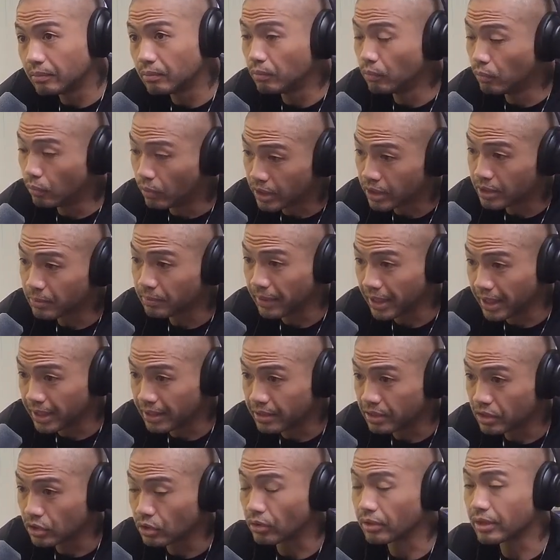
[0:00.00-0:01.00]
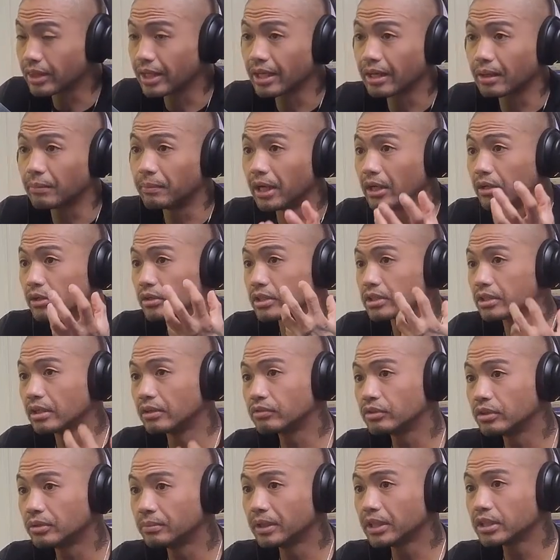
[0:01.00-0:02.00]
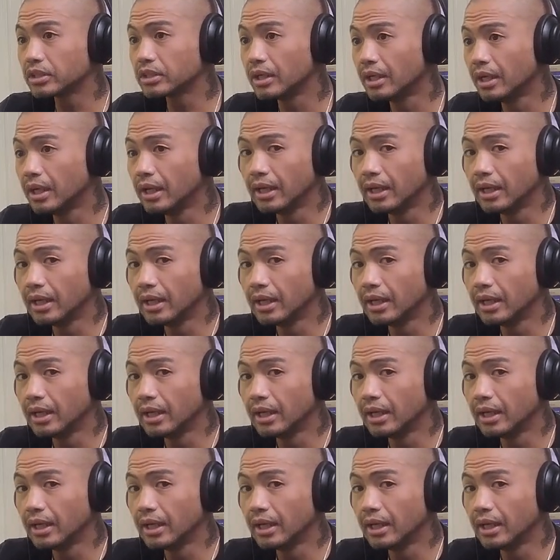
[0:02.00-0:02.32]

which means you're thinking about yourself too much,